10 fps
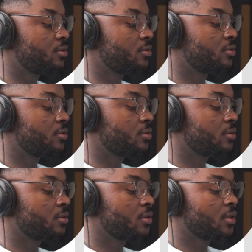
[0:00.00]
to
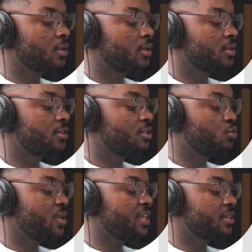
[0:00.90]

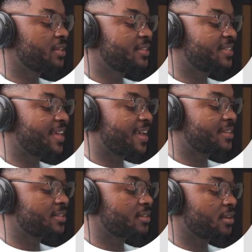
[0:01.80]
tweak the
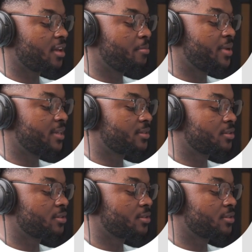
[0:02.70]
text a bit.